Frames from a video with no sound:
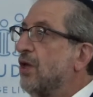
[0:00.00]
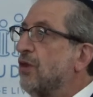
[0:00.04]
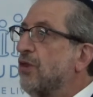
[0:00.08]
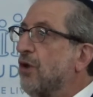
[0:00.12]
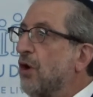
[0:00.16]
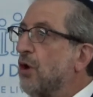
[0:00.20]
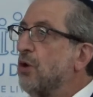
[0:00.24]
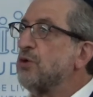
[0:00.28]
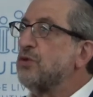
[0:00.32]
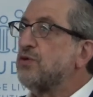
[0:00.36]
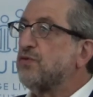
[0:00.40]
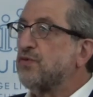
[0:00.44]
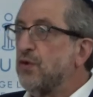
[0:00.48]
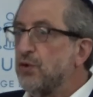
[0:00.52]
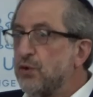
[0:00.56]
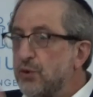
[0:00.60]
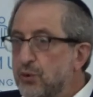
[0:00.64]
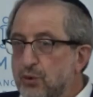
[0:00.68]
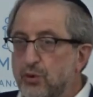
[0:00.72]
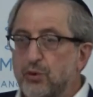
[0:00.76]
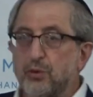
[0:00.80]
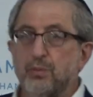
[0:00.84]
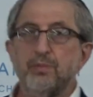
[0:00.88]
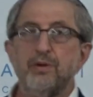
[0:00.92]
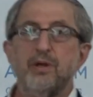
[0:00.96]
Those for
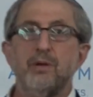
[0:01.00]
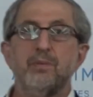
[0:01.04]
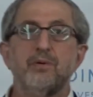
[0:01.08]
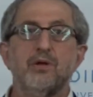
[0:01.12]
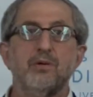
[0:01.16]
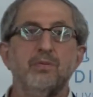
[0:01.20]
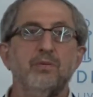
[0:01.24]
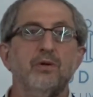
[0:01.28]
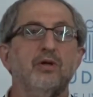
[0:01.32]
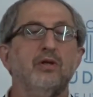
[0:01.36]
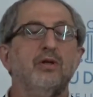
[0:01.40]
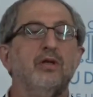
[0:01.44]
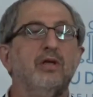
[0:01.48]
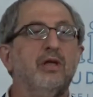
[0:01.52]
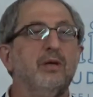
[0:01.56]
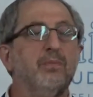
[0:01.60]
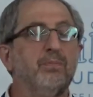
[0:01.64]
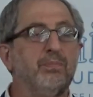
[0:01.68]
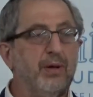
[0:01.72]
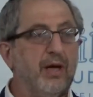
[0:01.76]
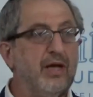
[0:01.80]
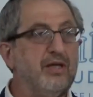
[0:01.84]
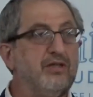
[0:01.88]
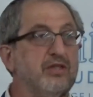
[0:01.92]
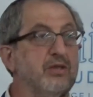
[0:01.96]
whom the community
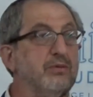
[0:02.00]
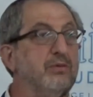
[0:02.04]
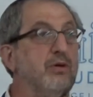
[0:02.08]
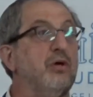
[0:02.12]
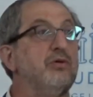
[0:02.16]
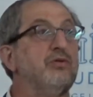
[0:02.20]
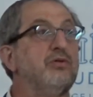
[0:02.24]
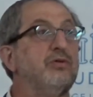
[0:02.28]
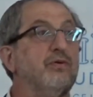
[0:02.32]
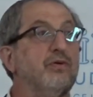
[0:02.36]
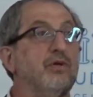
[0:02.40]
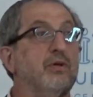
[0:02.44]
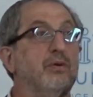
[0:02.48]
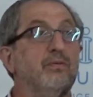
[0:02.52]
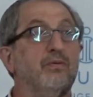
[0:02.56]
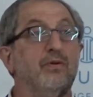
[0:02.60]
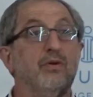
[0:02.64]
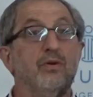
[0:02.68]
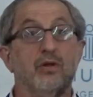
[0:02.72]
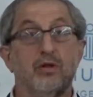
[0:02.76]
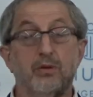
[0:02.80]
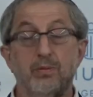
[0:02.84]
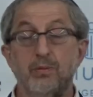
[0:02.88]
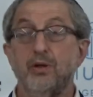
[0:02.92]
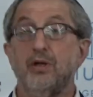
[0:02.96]
embraced them, those who
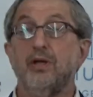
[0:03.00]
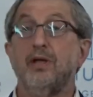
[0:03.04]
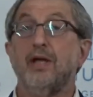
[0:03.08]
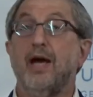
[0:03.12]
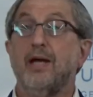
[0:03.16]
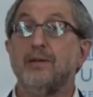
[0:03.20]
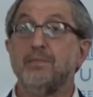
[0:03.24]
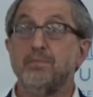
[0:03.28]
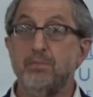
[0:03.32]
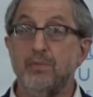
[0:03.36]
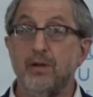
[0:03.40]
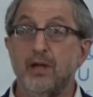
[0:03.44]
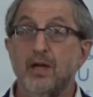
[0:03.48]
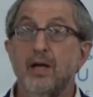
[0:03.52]
the community had,